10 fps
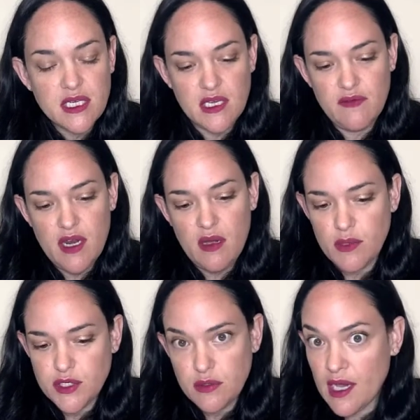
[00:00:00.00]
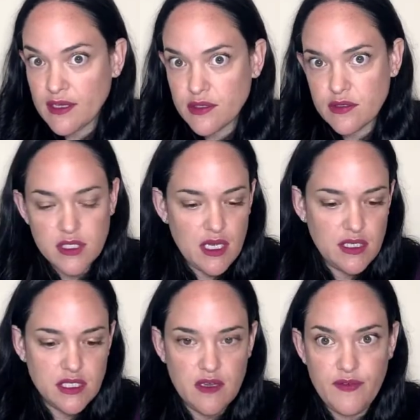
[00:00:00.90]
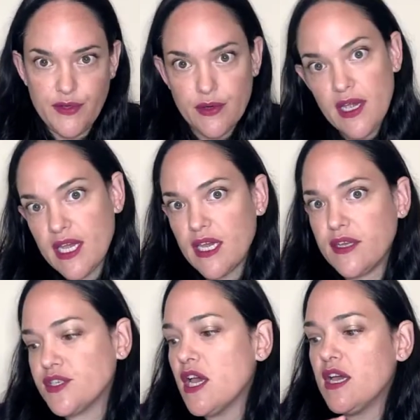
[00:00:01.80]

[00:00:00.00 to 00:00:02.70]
given how much you exercise, given your age,